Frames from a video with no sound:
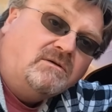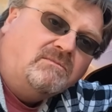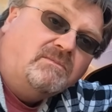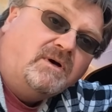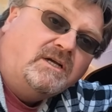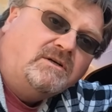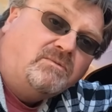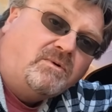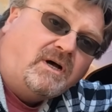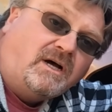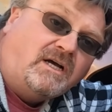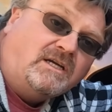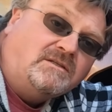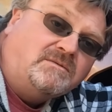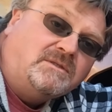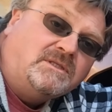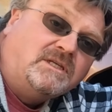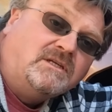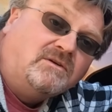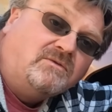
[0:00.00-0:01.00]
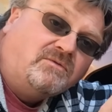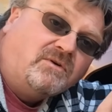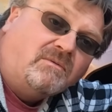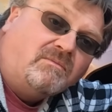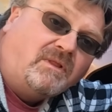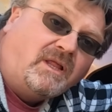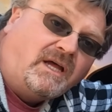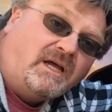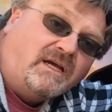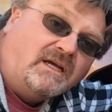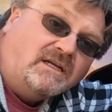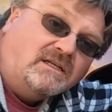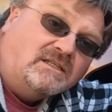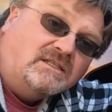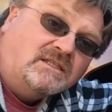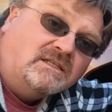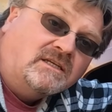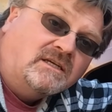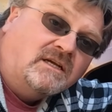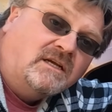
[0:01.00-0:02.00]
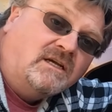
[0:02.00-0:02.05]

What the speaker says: mud wasps from lines.